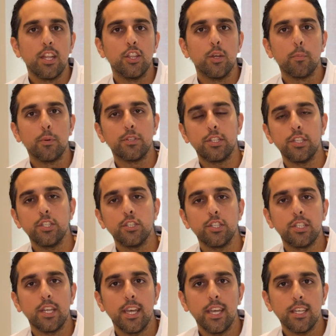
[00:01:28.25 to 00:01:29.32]
The procedure
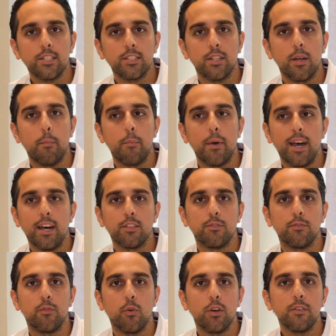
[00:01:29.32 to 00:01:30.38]
takes about
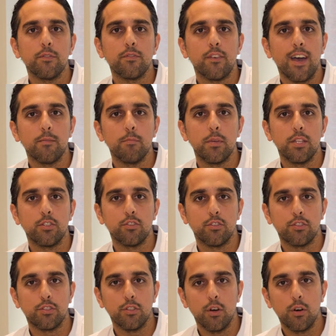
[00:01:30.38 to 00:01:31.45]
45 minutes
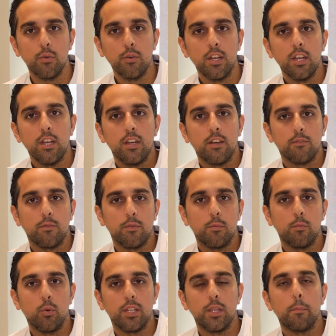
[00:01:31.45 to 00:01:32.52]
or so
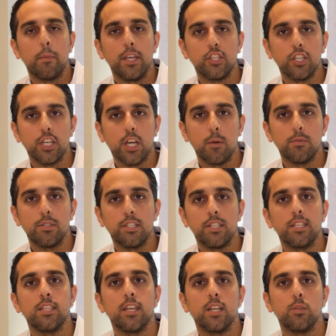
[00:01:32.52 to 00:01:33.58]
from when the patient comes
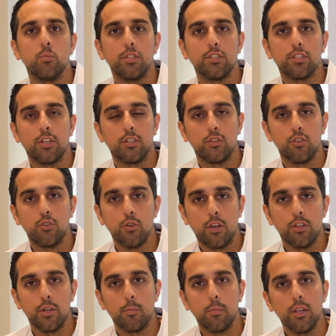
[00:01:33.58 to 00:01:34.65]
in and we start to
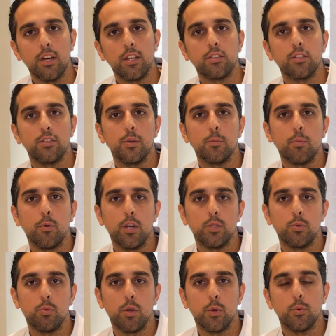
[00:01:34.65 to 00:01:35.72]
draw their blood to the
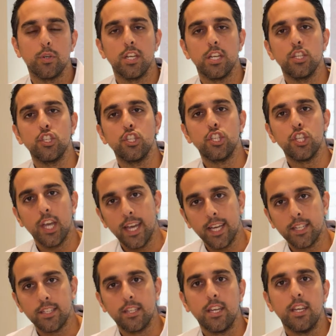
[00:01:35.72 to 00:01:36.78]
point where we
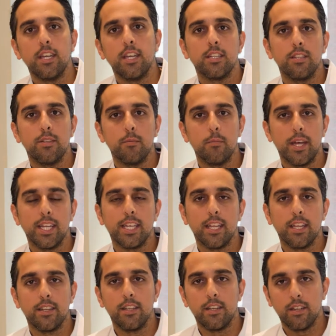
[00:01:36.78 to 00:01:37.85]
inject
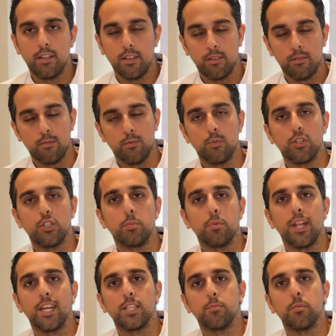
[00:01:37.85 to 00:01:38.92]
the rich
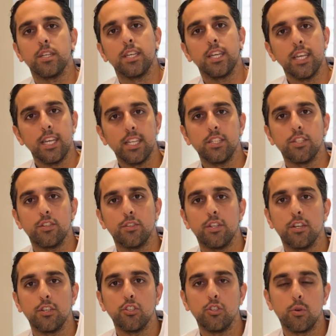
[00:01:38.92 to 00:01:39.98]
plasma into
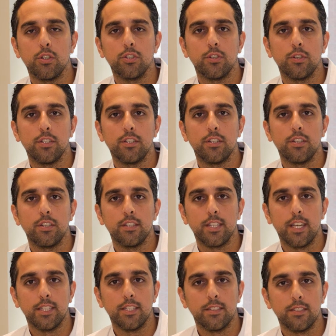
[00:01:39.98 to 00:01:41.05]
their joint or into their
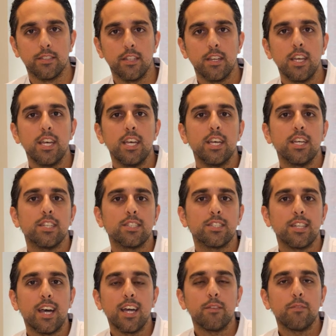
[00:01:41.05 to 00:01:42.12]
tendons.
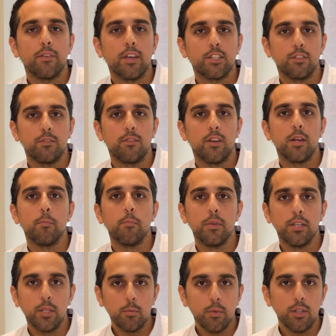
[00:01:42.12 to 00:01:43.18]
Side effects are very
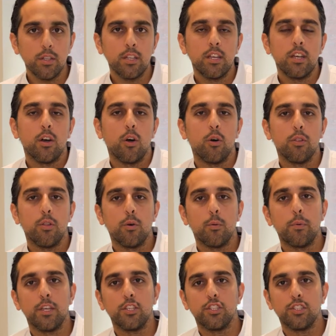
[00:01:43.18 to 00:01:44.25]
minimal, although
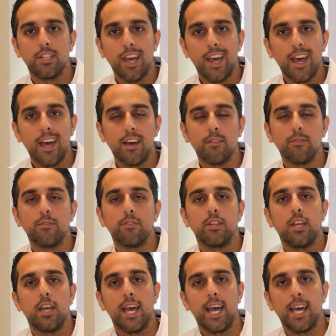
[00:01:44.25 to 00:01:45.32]
patients have
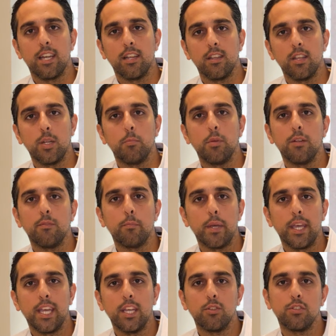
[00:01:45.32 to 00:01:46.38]
had a little bit of
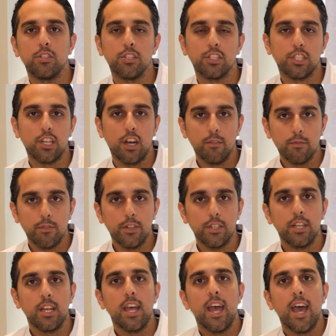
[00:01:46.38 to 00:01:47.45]
pain or
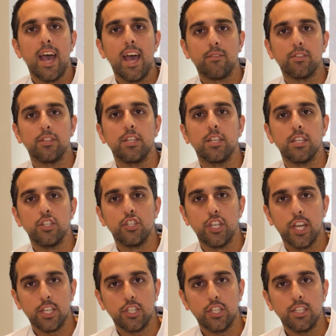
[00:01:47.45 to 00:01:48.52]
discomfort after the
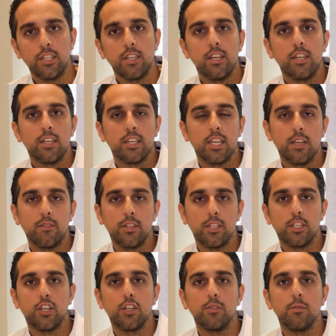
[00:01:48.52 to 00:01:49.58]
injection, given
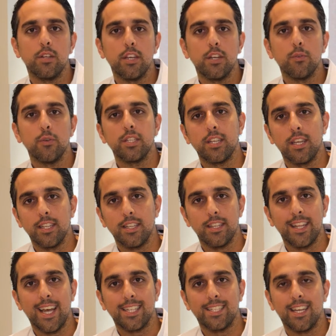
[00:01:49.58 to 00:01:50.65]
it could
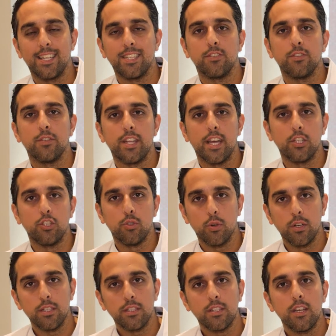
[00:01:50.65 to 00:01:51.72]
irritate that tendon or that
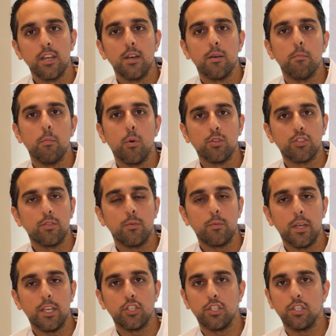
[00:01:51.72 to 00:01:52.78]
joint. Most of the
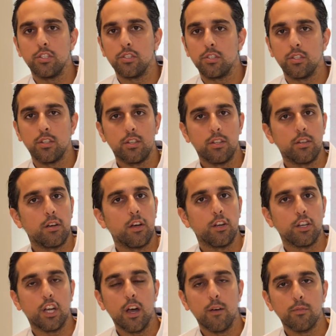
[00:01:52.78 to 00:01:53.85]
patients
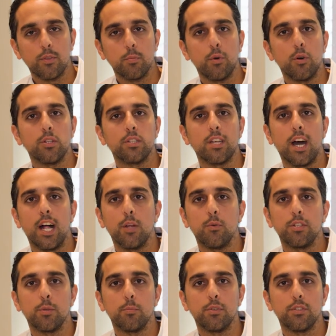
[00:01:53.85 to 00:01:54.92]
are comfortable,
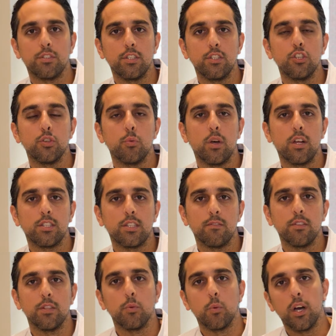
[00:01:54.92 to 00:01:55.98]
tolerate the procedure
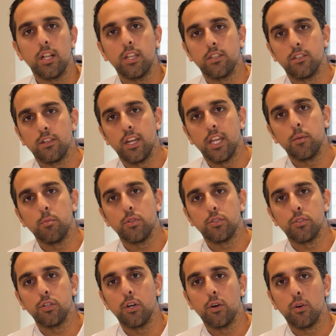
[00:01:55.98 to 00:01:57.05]
relatively well, and are able
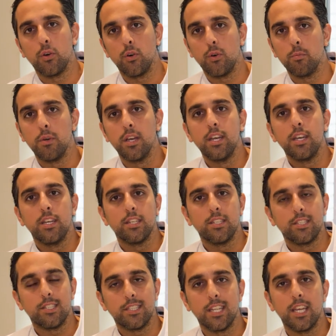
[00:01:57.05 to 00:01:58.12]
to go home
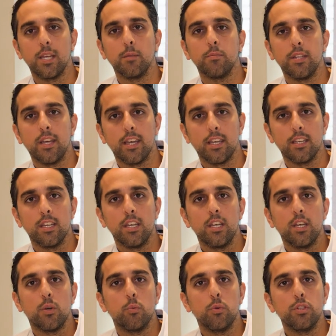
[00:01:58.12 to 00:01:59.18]
same day.
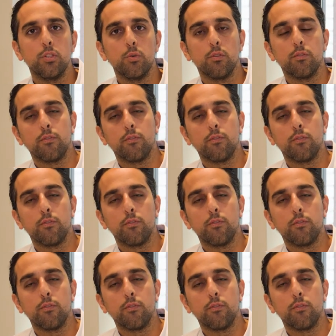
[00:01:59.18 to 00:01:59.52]
We do a